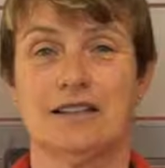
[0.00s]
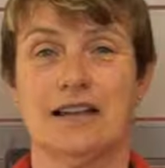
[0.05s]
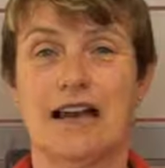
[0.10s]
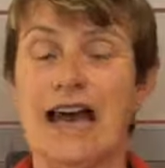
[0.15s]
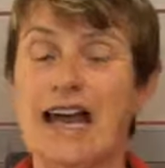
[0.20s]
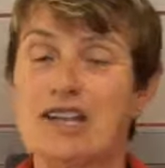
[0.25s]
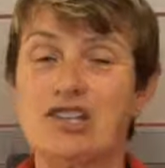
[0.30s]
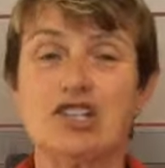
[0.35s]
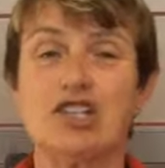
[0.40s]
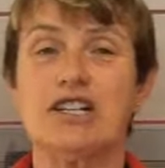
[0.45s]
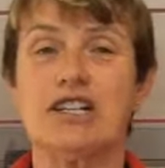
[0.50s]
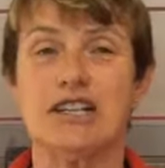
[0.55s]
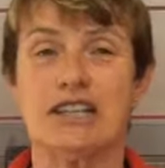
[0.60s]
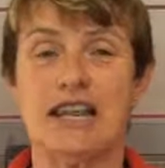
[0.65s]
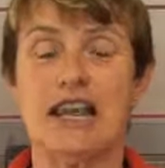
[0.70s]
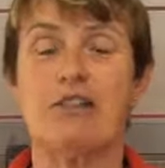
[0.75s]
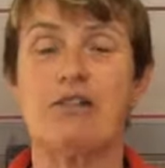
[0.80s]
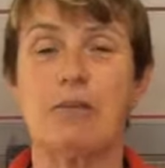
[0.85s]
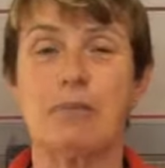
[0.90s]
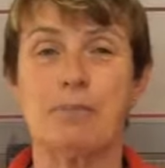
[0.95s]
Actually,
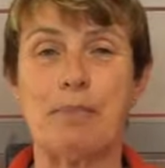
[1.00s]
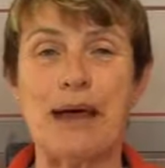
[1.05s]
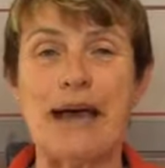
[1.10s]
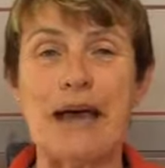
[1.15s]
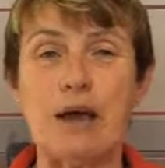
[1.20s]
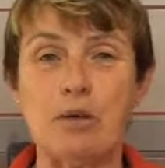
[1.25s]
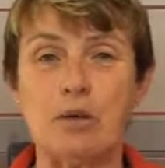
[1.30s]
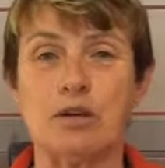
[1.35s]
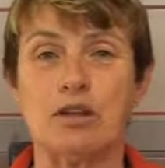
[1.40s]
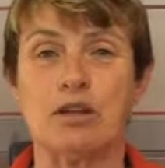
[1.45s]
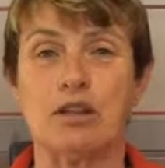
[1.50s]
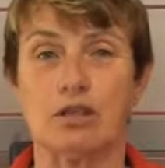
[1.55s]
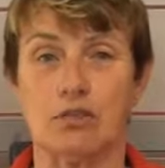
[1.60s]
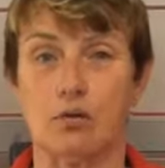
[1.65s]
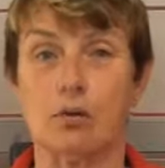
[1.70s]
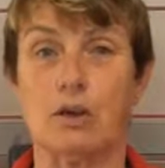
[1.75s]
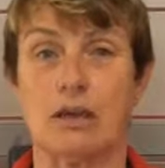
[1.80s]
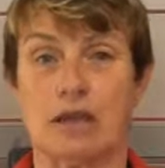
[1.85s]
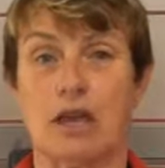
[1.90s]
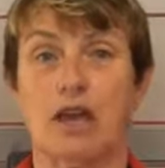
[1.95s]
they're empowered
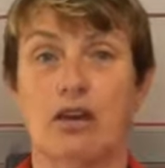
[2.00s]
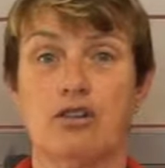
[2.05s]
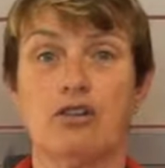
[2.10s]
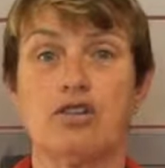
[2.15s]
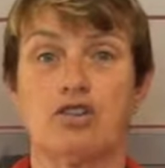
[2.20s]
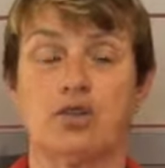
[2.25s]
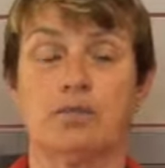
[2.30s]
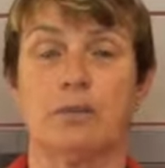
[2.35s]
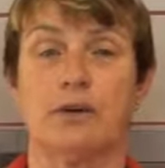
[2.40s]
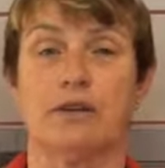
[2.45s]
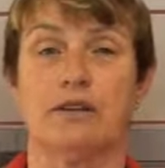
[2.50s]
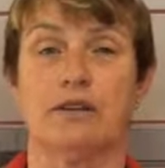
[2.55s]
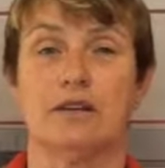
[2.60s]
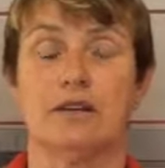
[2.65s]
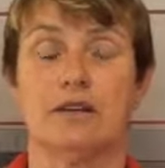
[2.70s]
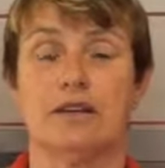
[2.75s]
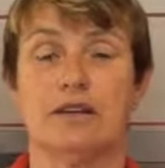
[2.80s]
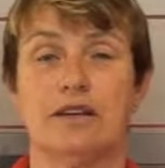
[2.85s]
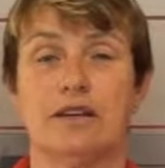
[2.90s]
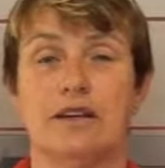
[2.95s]
through encouragement.
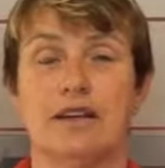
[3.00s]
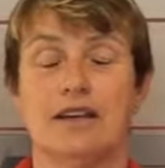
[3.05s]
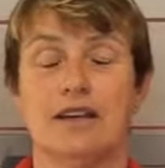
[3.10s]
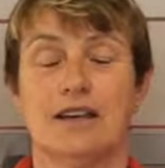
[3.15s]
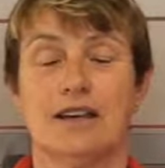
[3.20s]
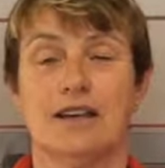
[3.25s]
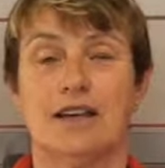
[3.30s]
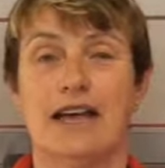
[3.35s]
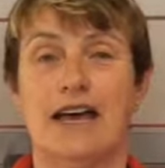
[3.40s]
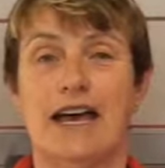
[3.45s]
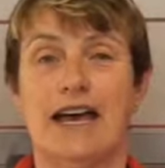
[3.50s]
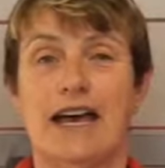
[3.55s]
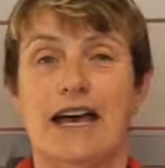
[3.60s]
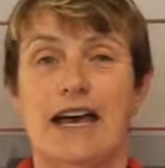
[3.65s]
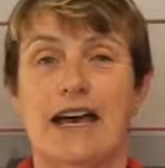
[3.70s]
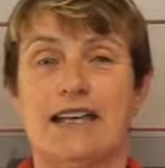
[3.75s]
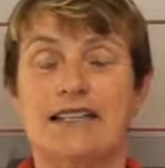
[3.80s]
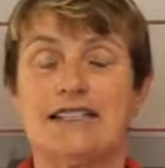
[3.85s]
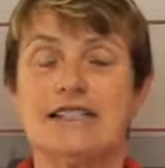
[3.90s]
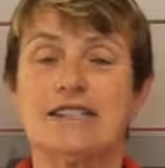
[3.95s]

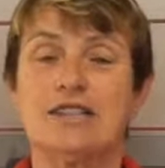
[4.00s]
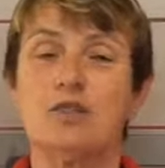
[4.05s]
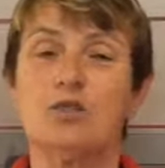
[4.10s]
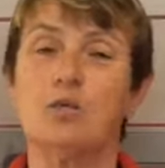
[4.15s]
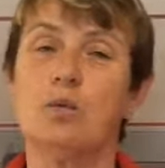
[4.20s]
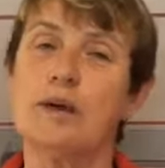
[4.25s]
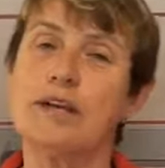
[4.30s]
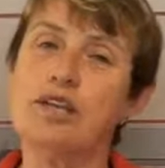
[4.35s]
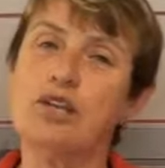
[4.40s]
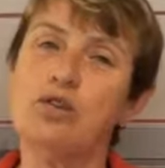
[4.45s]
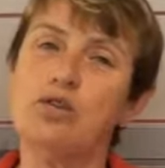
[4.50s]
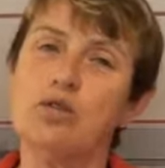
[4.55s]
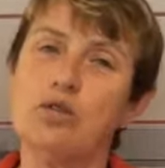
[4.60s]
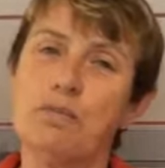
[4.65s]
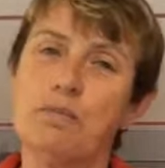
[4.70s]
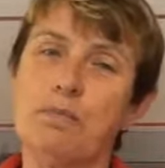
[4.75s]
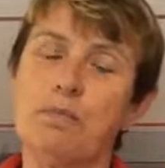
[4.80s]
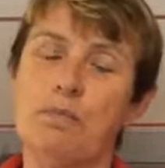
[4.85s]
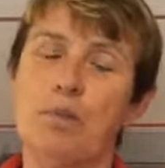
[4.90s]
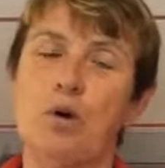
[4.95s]
So when
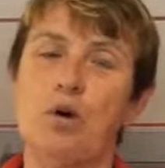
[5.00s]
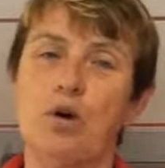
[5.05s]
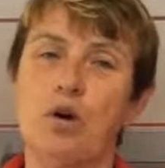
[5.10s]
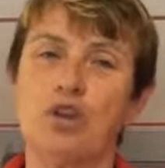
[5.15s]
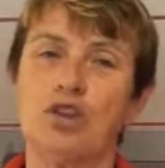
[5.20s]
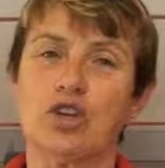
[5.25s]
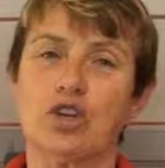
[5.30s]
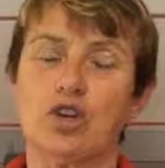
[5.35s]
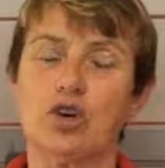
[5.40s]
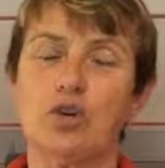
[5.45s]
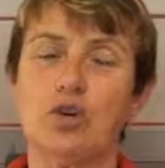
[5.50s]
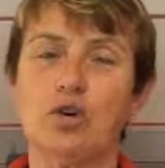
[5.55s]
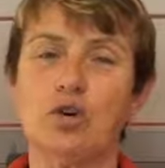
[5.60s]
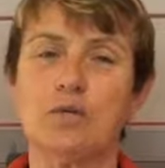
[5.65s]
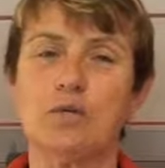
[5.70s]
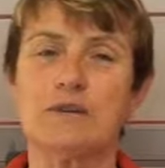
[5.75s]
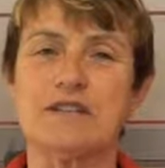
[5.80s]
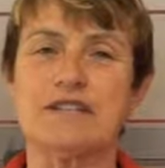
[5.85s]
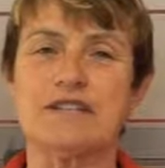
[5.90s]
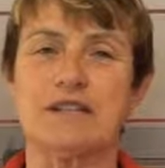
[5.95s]
you're on the
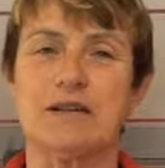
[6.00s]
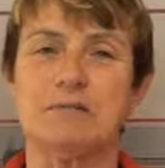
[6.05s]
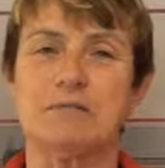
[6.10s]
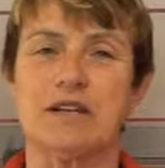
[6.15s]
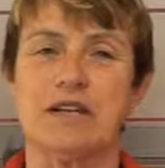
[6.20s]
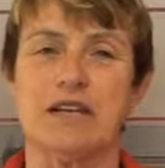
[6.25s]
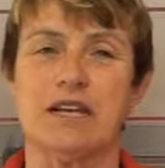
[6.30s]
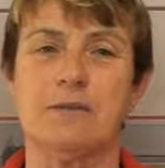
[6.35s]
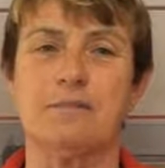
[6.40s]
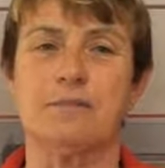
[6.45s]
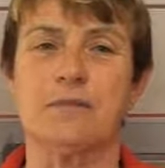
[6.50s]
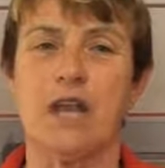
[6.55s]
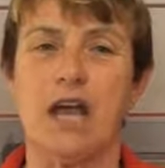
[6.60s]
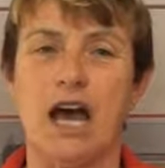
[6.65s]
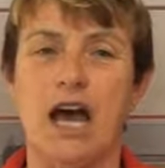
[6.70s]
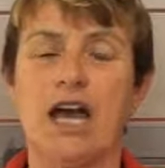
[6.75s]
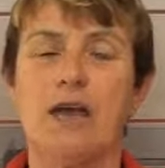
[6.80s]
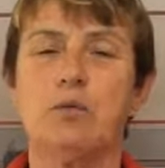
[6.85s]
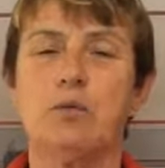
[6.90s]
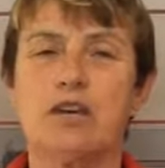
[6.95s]
court with somebody,
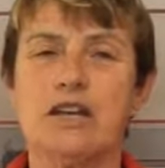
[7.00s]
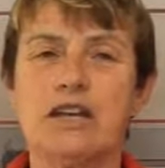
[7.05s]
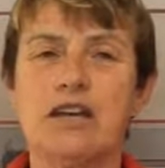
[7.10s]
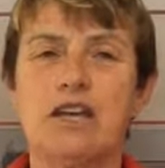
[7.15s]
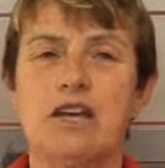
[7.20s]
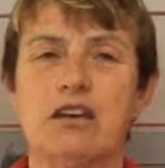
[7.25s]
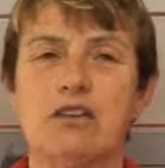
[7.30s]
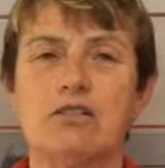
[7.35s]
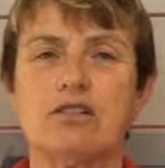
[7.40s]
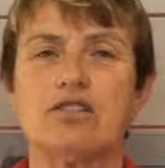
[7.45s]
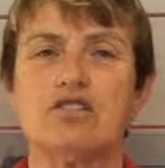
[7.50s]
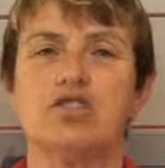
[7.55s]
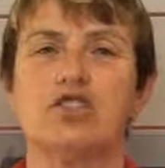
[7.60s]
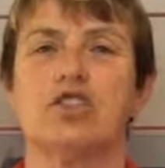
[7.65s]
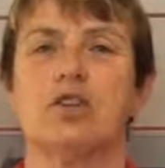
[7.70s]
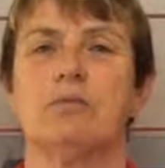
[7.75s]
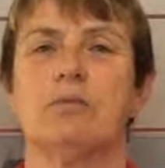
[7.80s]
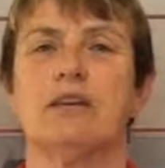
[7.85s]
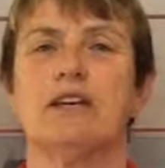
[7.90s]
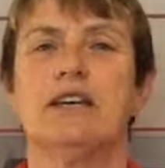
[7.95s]
I would encourage
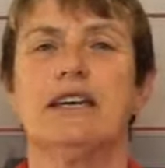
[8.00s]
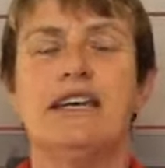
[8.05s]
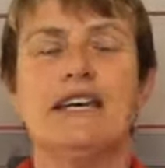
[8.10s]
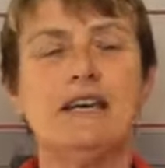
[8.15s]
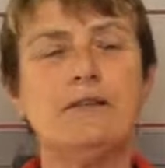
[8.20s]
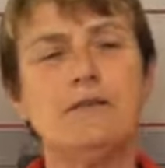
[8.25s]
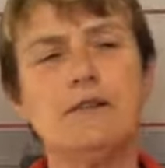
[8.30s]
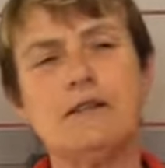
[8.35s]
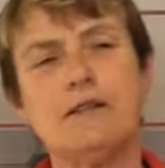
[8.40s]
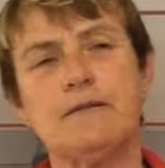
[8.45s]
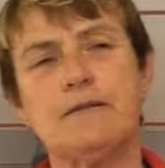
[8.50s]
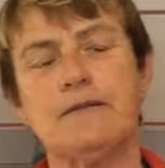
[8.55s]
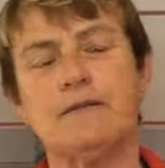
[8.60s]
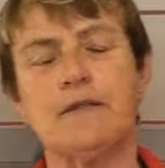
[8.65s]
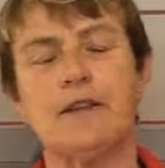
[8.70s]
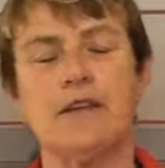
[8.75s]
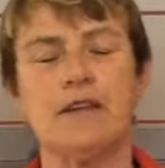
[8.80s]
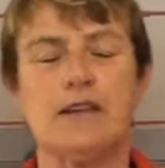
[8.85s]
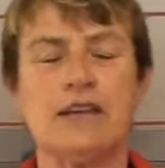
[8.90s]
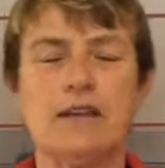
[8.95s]
them. Even
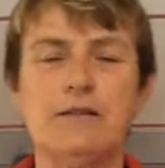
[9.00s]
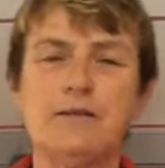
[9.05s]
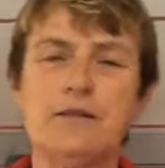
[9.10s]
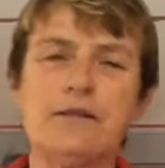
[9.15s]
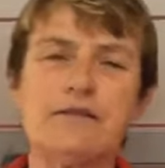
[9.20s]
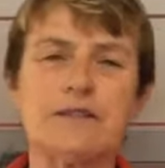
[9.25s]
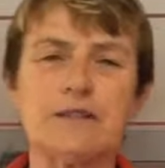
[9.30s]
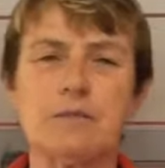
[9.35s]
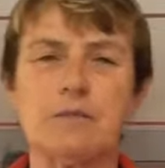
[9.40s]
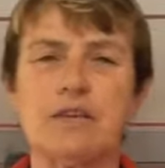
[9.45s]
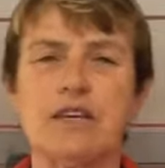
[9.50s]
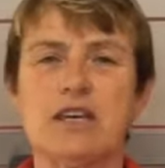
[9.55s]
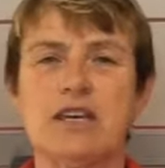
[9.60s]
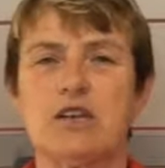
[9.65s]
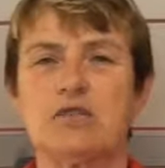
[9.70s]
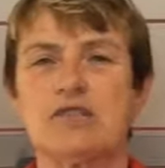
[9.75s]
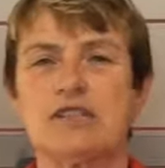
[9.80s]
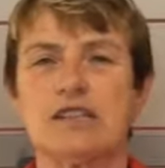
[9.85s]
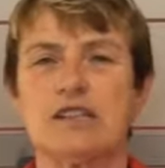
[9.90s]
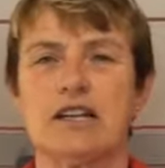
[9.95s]
if something
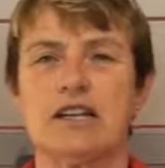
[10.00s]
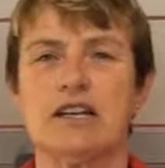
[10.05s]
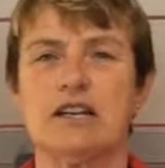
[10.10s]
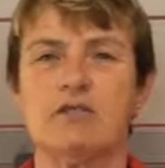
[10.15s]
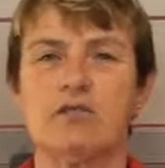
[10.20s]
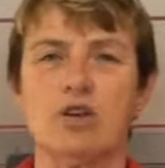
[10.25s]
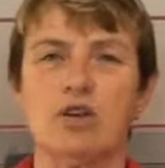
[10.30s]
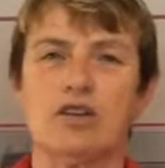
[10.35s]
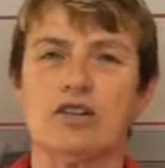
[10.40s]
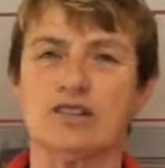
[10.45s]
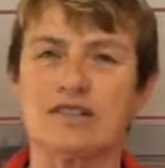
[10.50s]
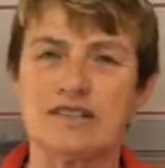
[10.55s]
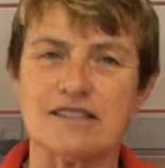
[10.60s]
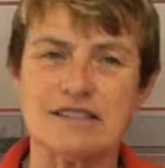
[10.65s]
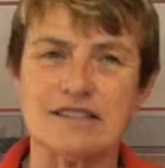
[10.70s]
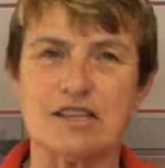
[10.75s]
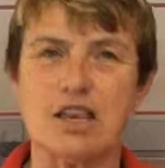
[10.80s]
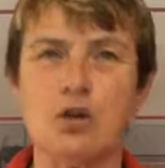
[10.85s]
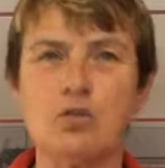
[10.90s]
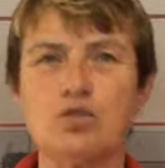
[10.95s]
goes slightly wrong,
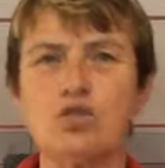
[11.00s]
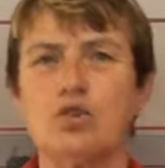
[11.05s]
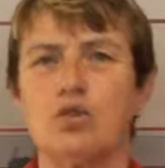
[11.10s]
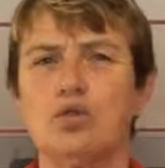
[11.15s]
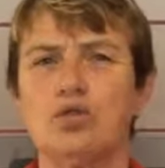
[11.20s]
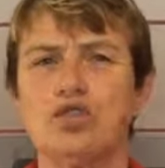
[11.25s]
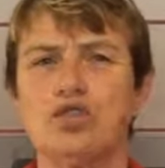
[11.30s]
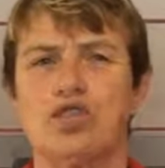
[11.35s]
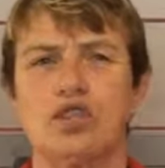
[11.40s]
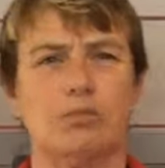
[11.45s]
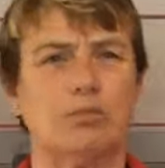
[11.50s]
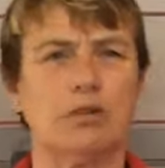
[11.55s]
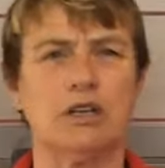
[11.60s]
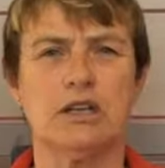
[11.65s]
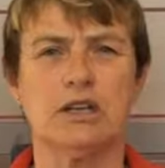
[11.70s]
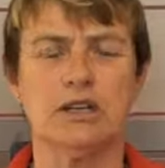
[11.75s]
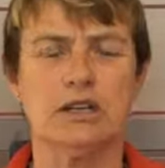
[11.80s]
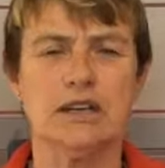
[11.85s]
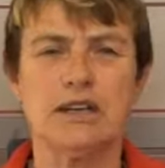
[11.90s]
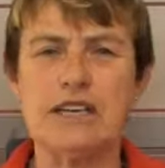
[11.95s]
go talk to them.
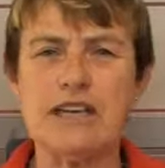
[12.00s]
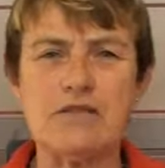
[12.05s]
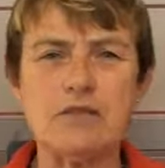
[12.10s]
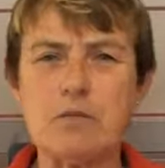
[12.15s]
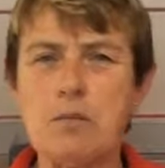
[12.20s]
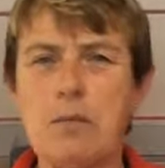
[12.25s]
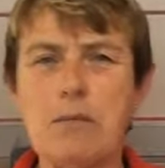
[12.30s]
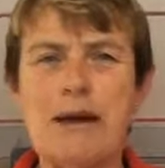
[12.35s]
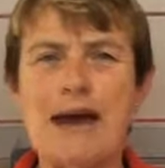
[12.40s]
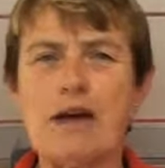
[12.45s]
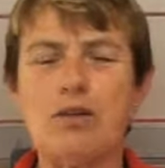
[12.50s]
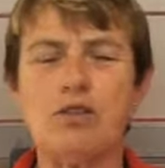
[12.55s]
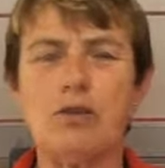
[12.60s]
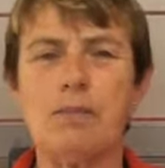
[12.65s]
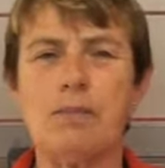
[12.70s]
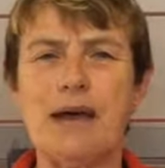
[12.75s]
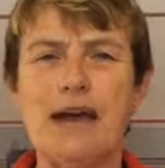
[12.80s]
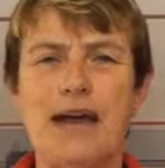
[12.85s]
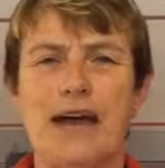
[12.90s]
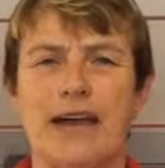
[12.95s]
Give them a pat on the
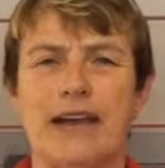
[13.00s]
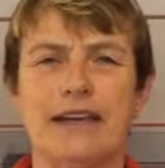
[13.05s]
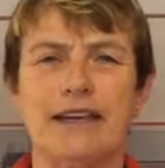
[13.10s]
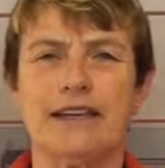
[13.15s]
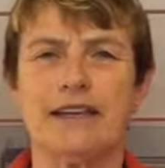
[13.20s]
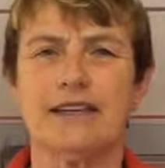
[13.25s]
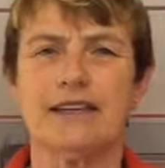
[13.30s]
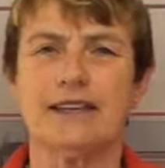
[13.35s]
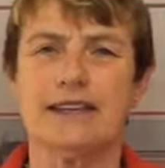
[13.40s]
back.